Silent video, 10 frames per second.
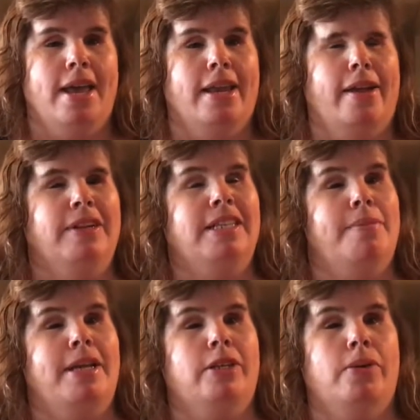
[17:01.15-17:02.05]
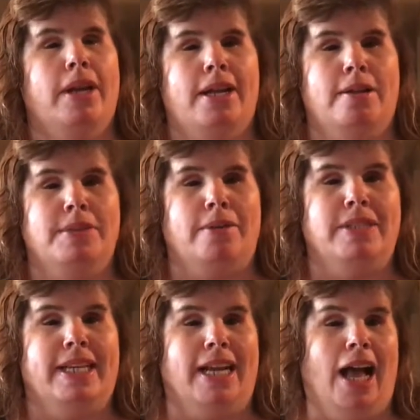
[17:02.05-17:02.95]
And every time I do it, it comes out, I'm
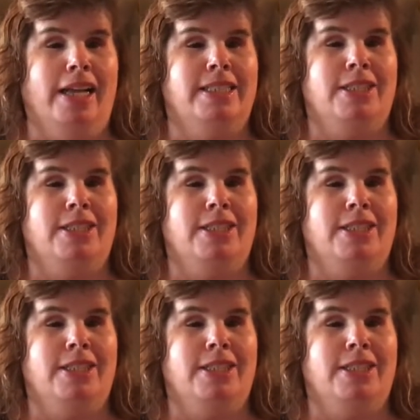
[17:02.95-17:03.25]
just like, oh, it's